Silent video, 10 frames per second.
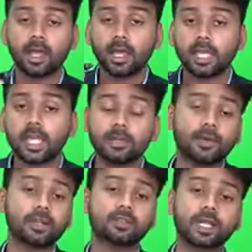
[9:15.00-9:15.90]

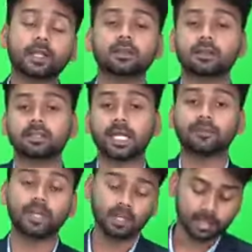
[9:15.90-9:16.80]
even then they
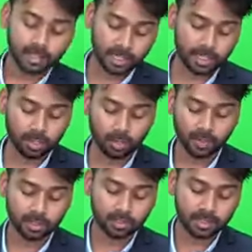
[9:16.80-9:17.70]
will take care
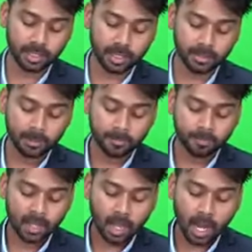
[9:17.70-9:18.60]
of it. Second,
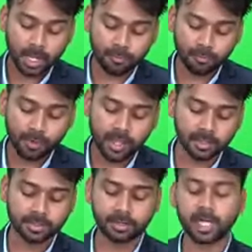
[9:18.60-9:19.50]

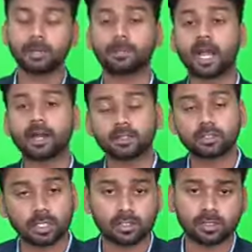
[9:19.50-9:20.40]
unfair trade
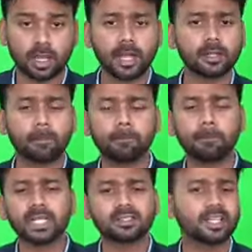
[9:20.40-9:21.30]
practices and
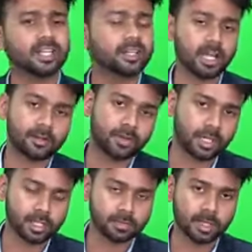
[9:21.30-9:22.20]
misleading
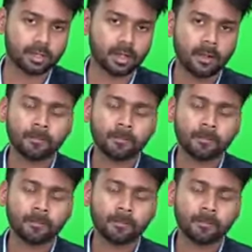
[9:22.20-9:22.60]
advertisement.